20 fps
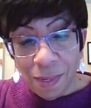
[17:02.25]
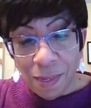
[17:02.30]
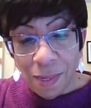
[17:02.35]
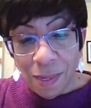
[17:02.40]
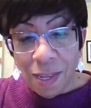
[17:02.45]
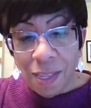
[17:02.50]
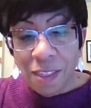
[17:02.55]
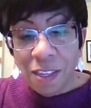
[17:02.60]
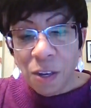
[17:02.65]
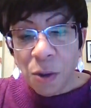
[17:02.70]

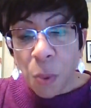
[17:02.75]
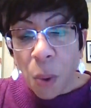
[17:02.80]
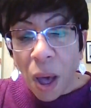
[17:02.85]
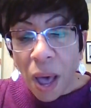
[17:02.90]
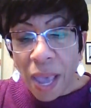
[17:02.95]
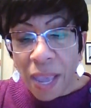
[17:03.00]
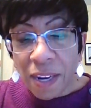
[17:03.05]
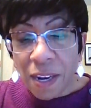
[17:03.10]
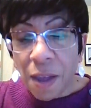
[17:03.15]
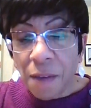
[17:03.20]
In the
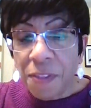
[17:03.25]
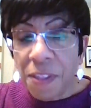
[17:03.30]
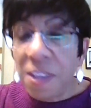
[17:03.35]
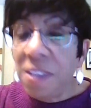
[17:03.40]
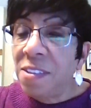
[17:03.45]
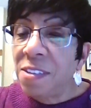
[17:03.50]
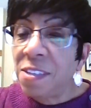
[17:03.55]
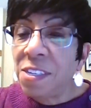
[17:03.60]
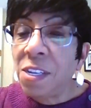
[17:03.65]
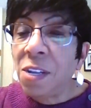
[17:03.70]
quiet of this
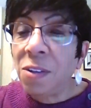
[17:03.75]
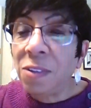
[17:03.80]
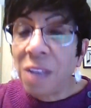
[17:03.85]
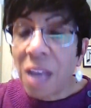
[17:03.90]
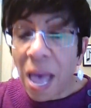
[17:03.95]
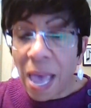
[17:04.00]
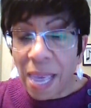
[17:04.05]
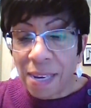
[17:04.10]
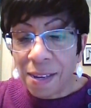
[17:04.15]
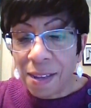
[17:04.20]
still
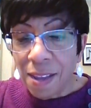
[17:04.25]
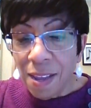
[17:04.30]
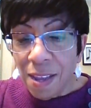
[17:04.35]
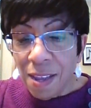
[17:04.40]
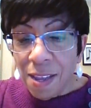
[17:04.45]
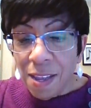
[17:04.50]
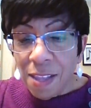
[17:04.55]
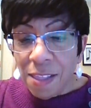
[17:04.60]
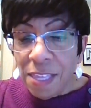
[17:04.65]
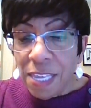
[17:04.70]
night,
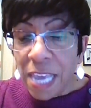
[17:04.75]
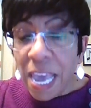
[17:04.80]
the